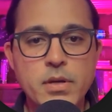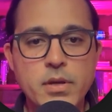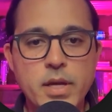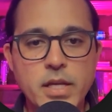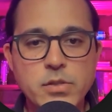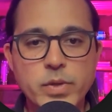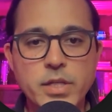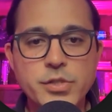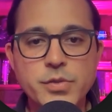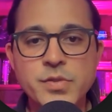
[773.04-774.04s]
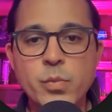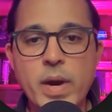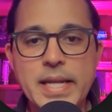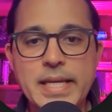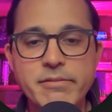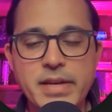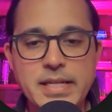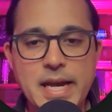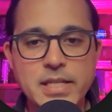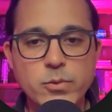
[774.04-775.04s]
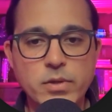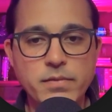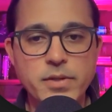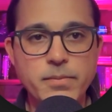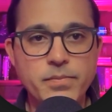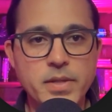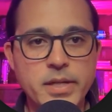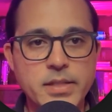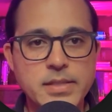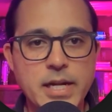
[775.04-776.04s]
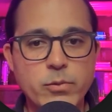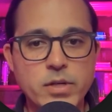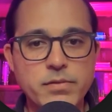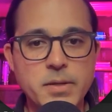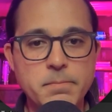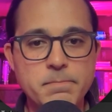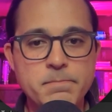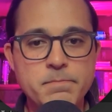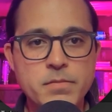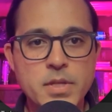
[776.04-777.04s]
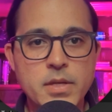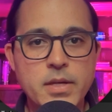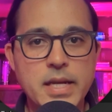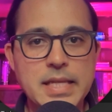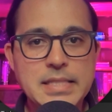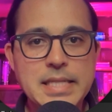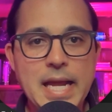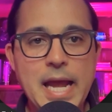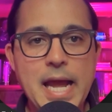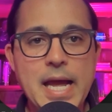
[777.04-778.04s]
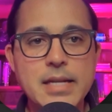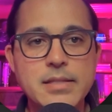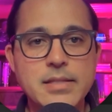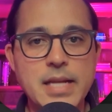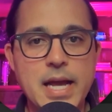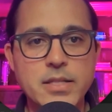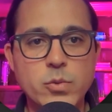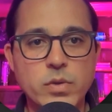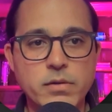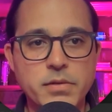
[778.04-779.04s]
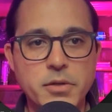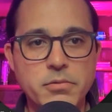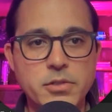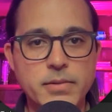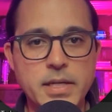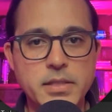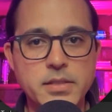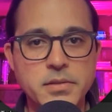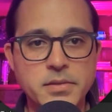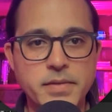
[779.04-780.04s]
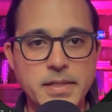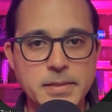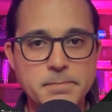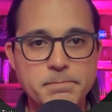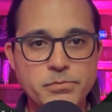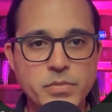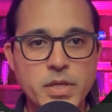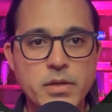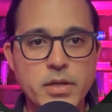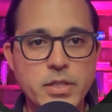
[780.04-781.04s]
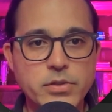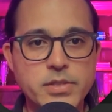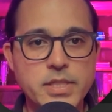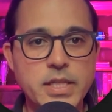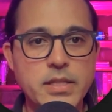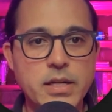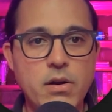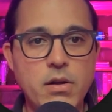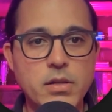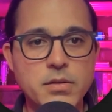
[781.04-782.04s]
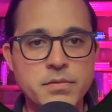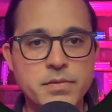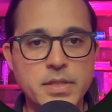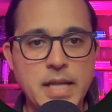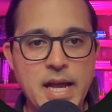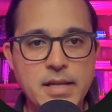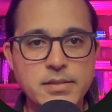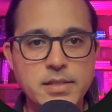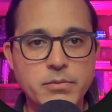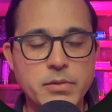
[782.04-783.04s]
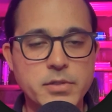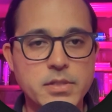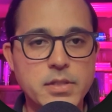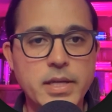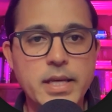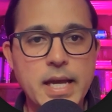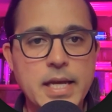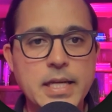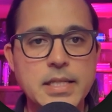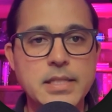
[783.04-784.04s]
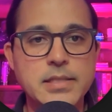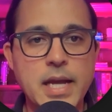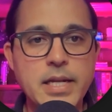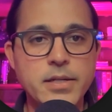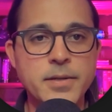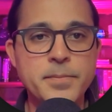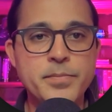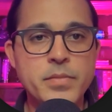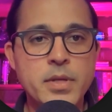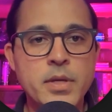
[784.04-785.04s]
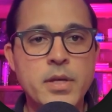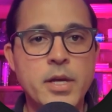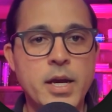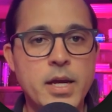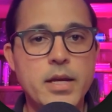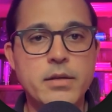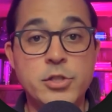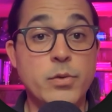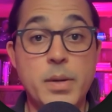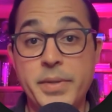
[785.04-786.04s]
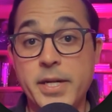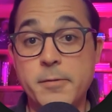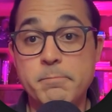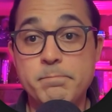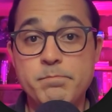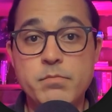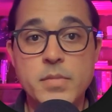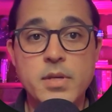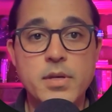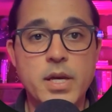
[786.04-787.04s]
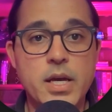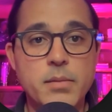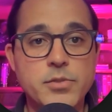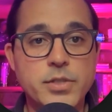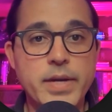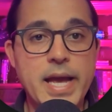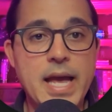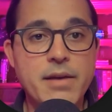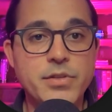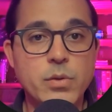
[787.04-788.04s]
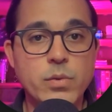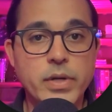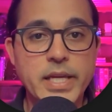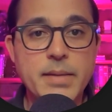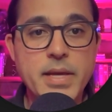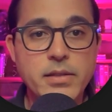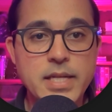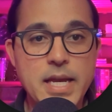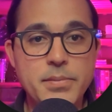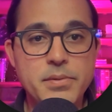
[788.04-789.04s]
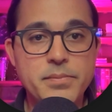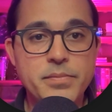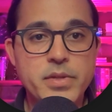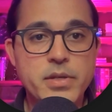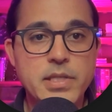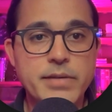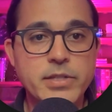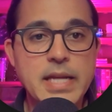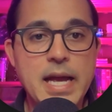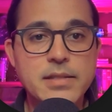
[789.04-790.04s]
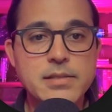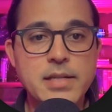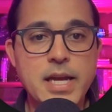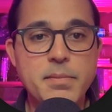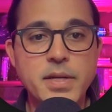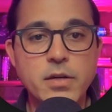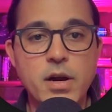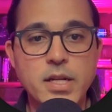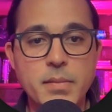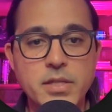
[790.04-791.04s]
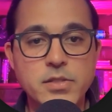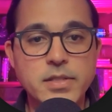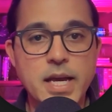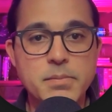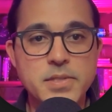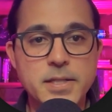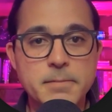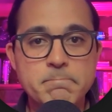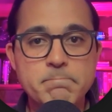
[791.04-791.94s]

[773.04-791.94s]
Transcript: And so we're going to choose the wedding event task workflow, hit assign workflow, and that's going to add the task workflow directly to this event. And you'll see that all of the tasks were just looking at in the designer show up here. So you have your email type, you have your task type, and your automation types here.